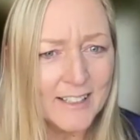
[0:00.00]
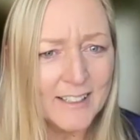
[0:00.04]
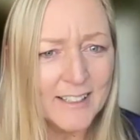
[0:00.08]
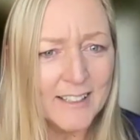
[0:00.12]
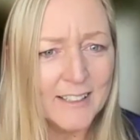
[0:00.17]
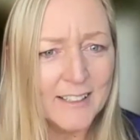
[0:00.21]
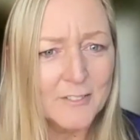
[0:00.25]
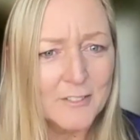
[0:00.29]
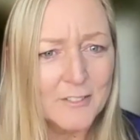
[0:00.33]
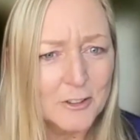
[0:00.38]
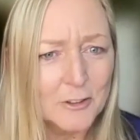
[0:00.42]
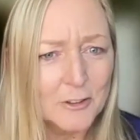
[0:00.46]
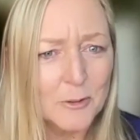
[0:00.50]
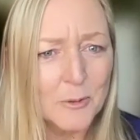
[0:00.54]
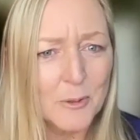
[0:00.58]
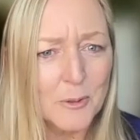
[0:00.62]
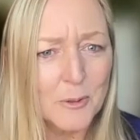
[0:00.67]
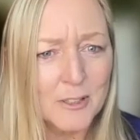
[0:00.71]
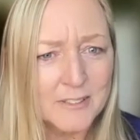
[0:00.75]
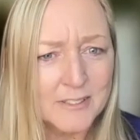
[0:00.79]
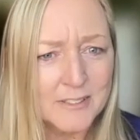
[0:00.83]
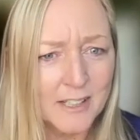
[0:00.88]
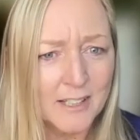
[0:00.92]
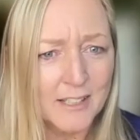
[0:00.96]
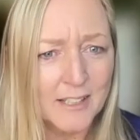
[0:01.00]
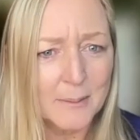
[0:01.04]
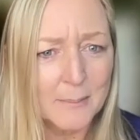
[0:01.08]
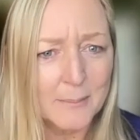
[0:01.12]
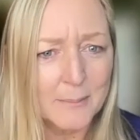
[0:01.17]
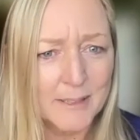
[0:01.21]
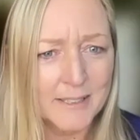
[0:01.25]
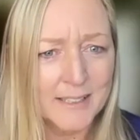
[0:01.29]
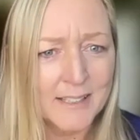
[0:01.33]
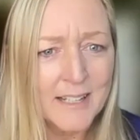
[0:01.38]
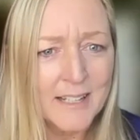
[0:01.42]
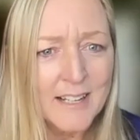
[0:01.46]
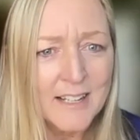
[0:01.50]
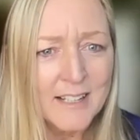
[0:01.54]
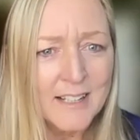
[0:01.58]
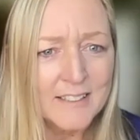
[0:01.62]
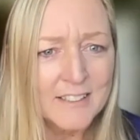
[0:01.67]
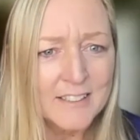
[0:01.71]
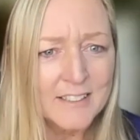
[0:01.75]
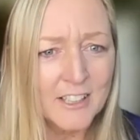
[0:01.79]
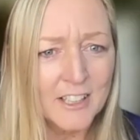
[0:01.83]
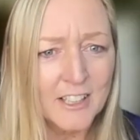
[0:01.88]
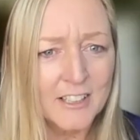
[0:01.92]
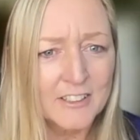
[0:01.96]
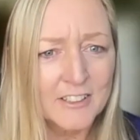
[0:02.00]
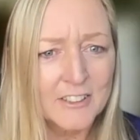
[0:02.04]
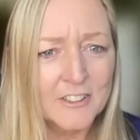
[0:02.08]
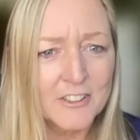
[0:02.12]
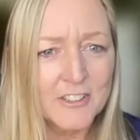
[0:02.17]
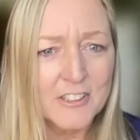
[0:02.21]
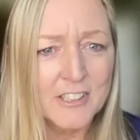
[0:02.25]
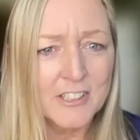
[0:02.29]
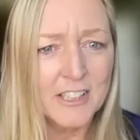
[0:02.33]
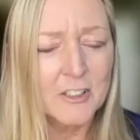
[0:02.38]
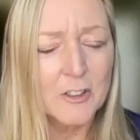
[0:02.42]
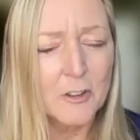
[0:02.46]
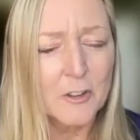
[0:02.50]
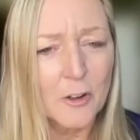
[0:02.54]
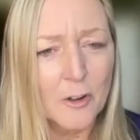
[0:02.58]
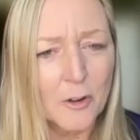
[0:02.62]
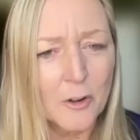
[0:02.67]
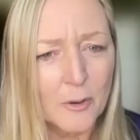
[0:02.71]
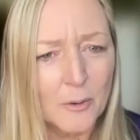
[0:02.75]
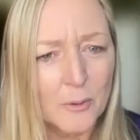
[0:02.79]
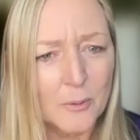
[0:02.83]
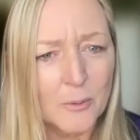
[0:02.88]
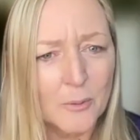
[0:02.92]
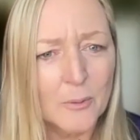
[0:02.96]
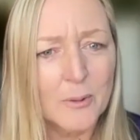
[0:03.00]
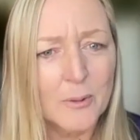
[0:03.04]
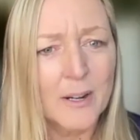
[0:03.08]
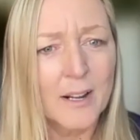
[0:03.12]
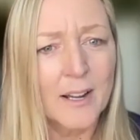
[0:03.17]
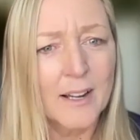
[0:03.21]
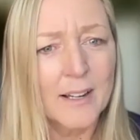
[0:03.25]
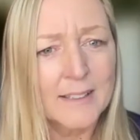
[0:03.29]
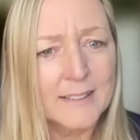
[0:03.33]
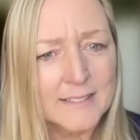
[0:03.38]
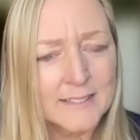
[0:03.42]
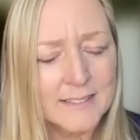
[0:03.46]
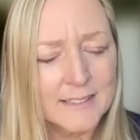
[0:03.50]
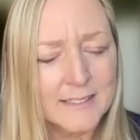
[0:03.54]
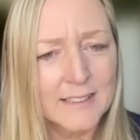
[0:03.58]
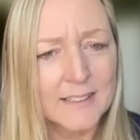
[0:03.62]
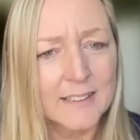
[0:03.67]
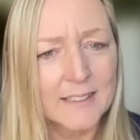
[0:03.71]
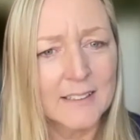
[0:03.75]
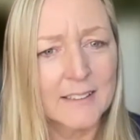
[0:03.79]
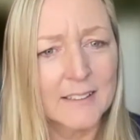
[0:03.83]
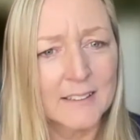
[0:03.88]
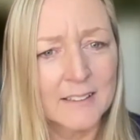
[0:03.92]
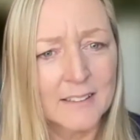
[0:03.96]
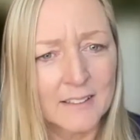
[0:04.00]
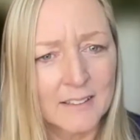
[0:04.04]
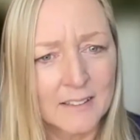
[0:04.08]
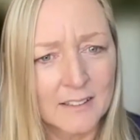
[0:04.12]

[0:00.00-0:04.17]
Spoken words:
It gives you autonomy to understand your own idea